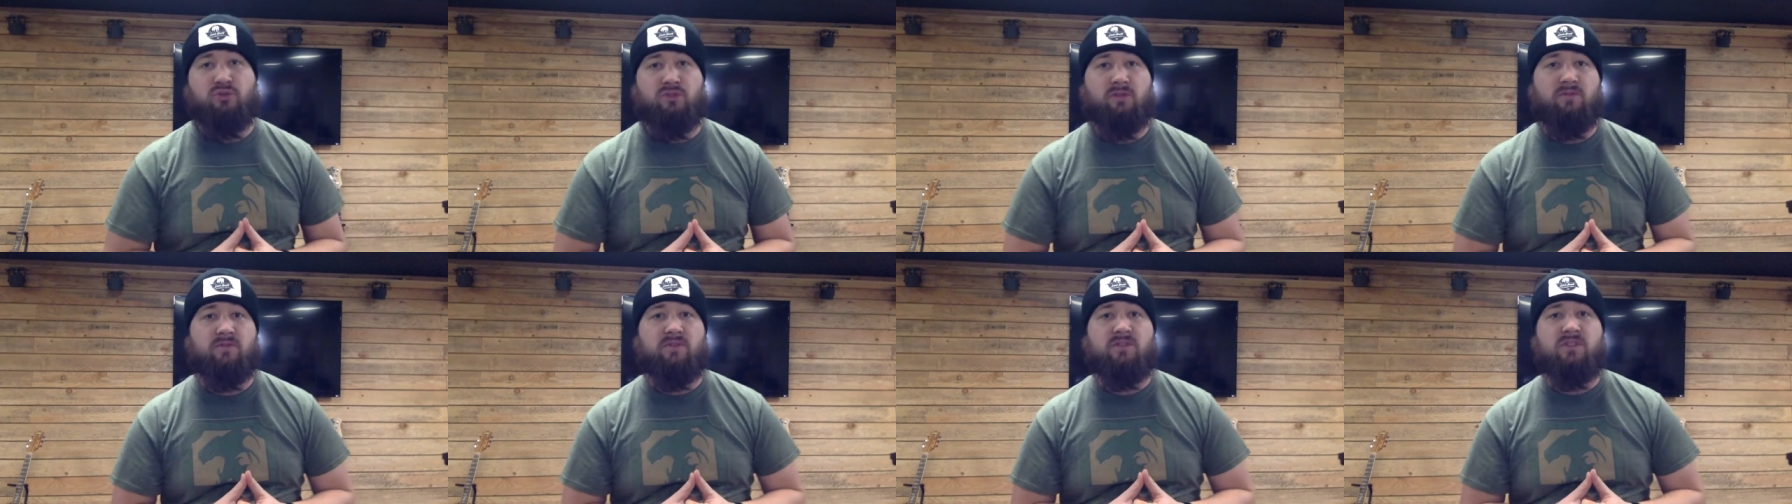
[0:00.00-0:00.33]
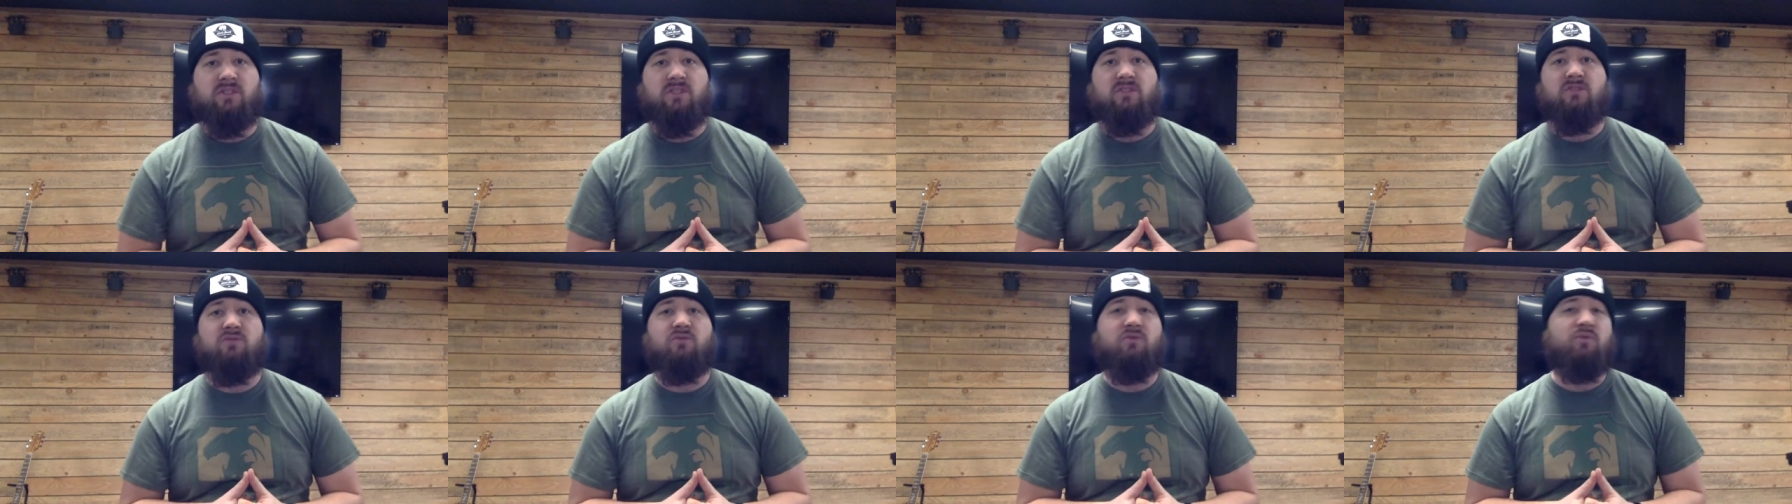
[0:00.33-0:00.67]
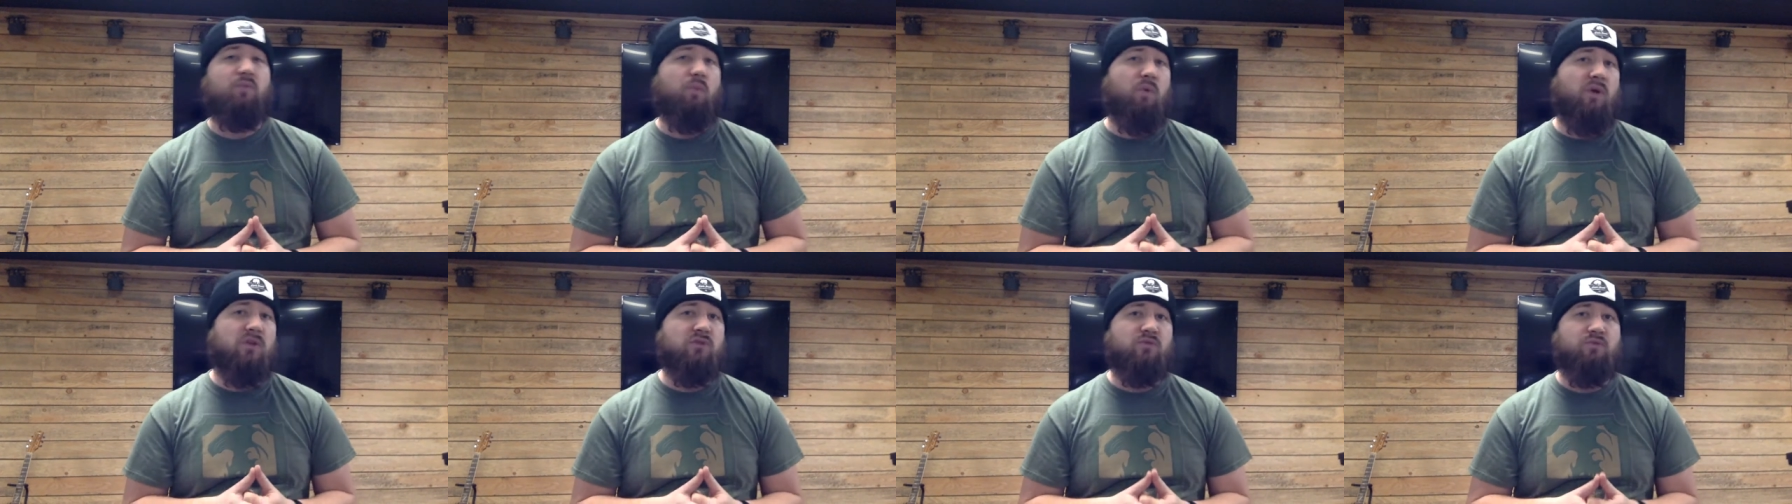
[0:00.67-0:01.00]
services
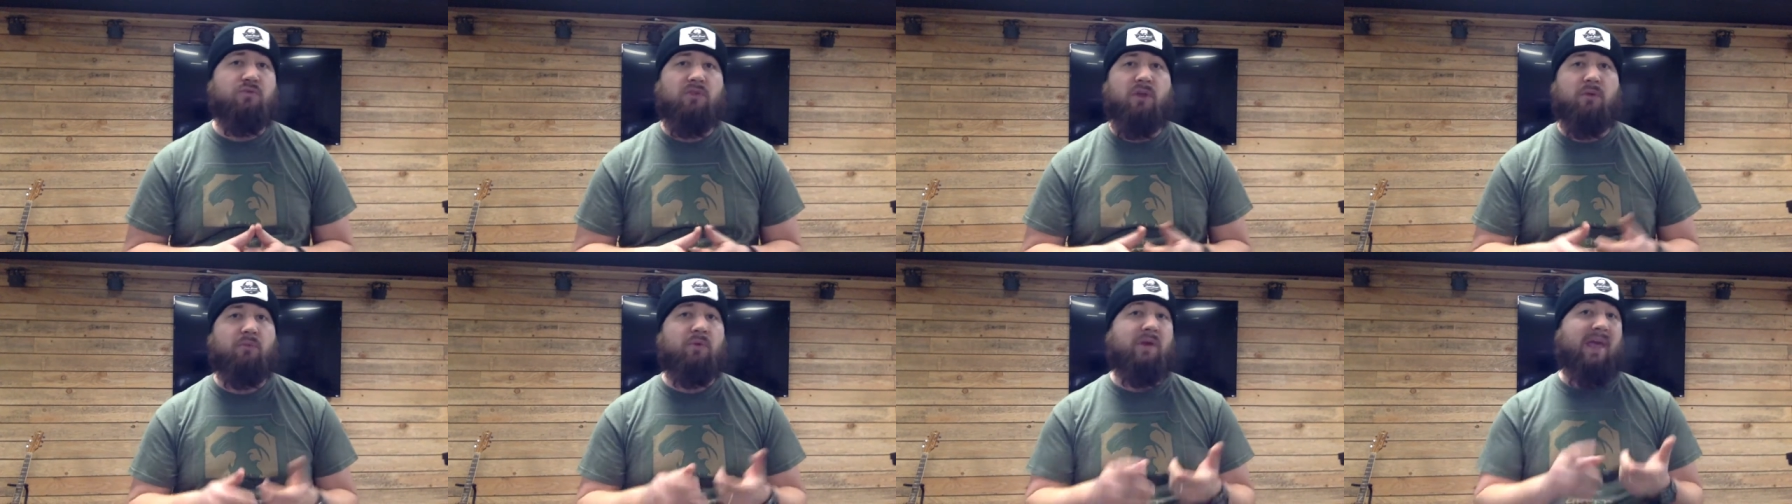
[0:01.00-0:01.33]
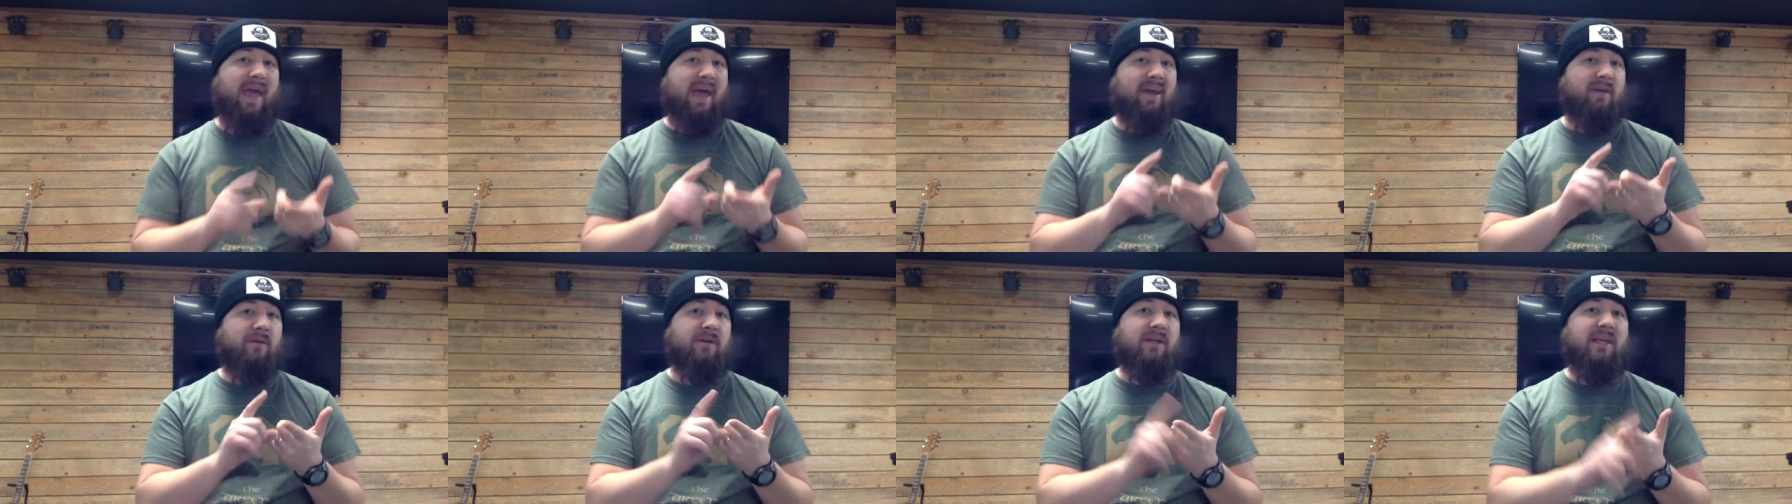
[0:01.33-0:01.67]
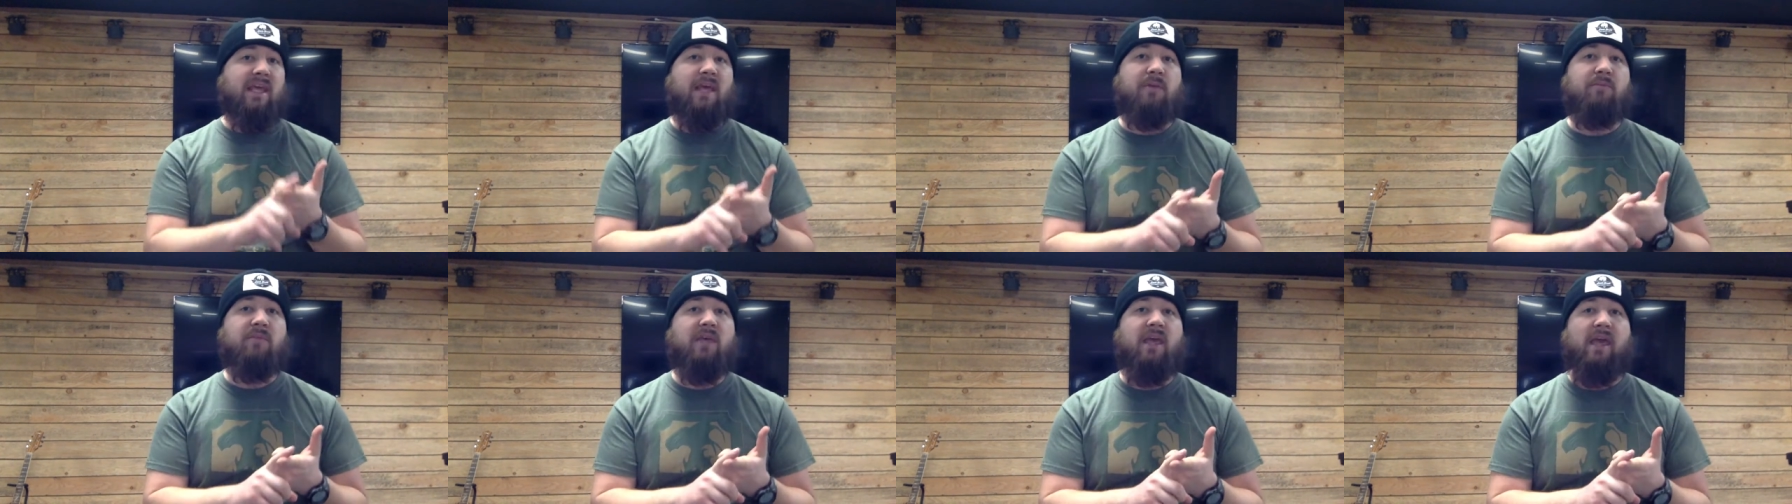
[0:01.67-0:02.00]
was that we had a
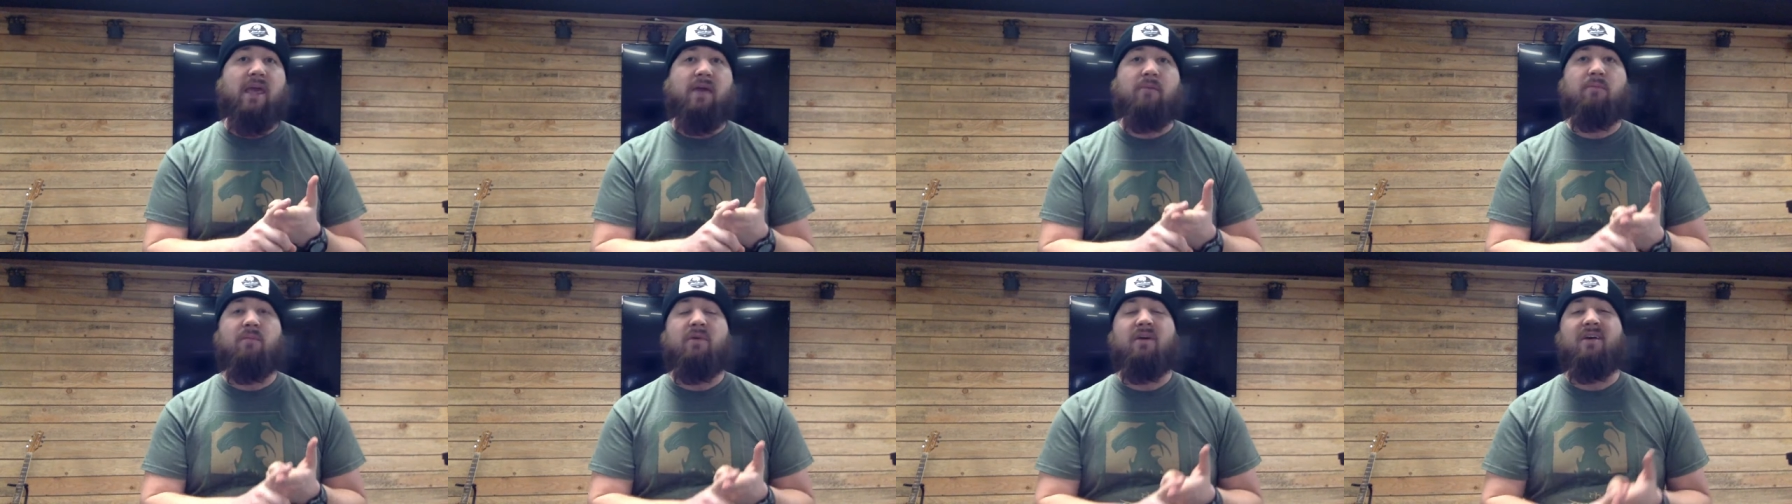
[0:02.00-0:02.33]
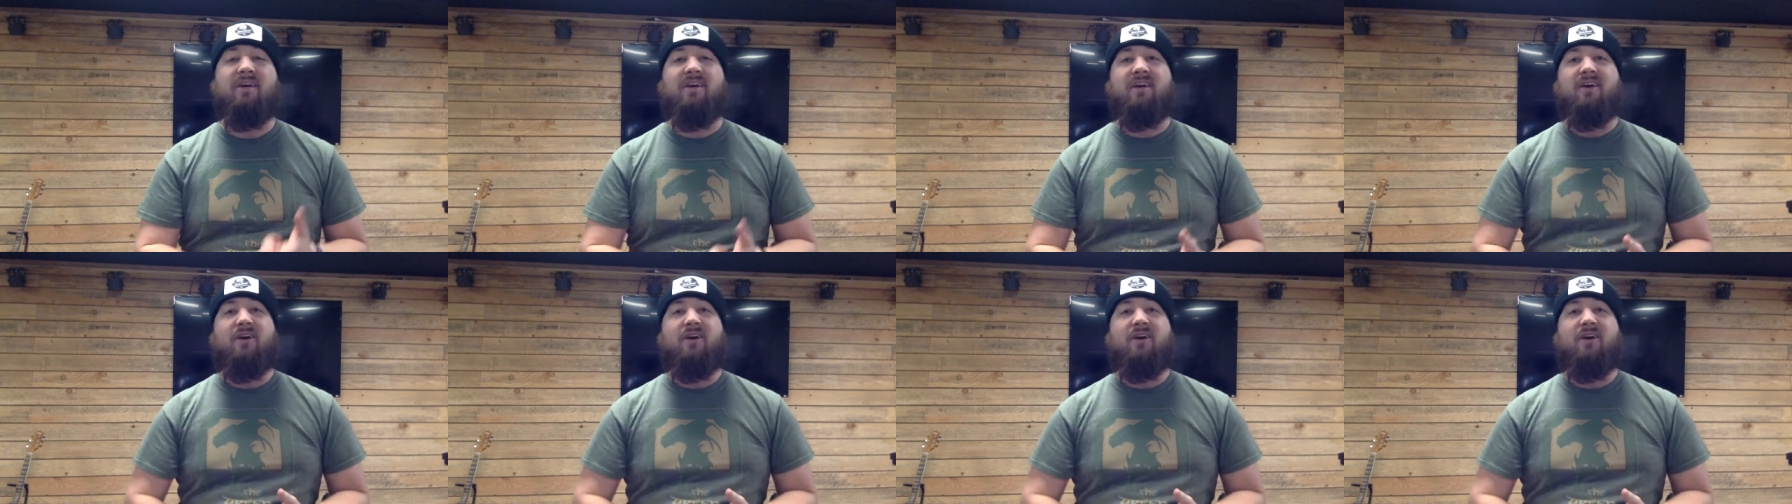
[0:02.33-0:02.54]
name game,